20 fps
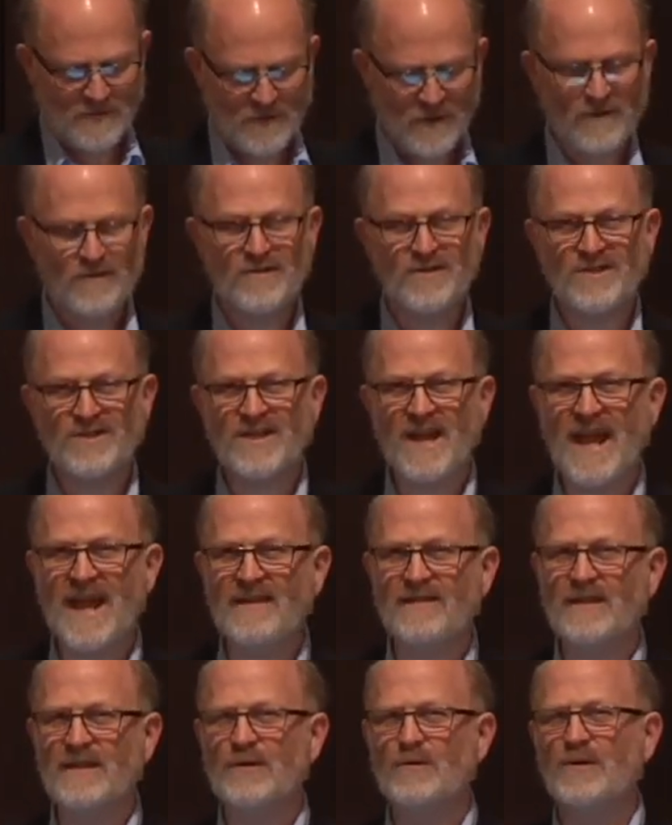Do you
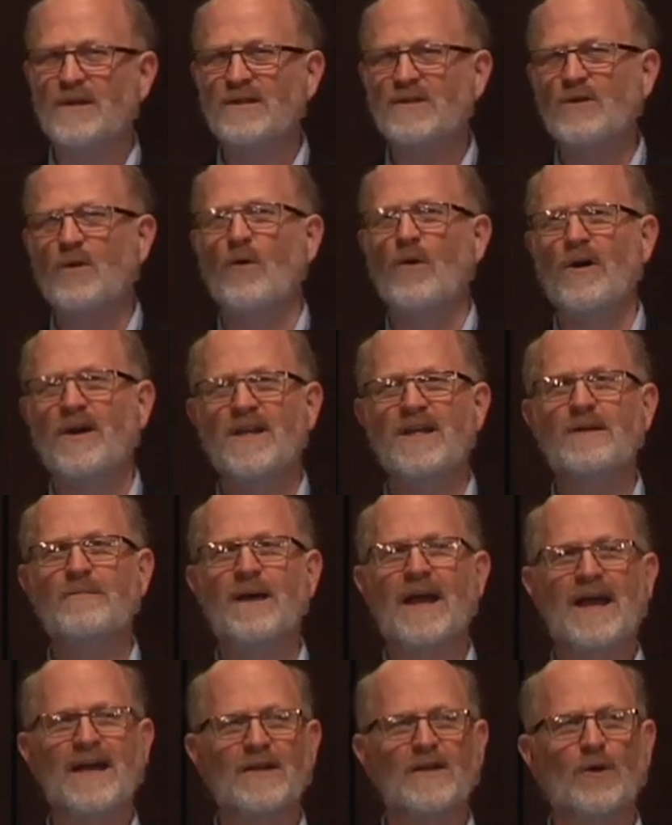understand that you ignore
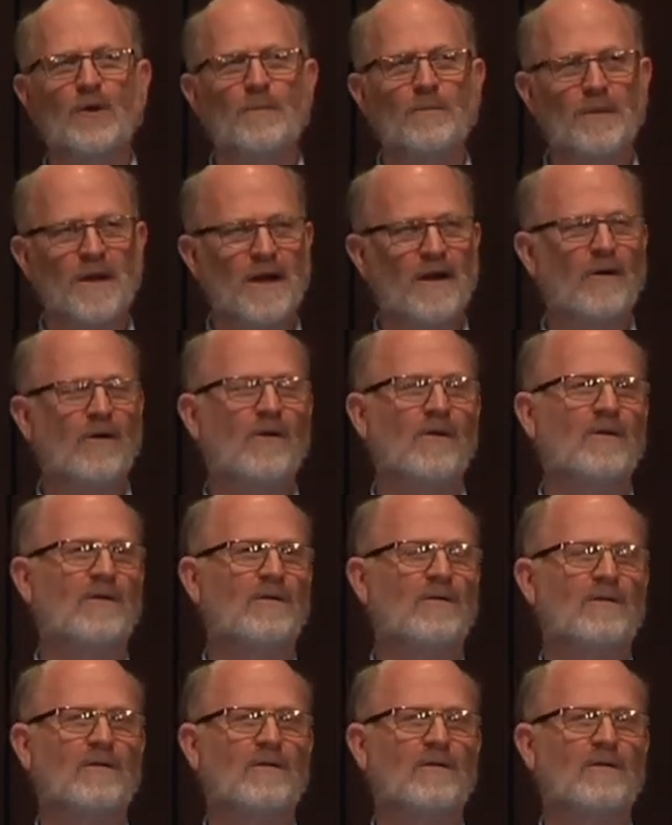him at your peril?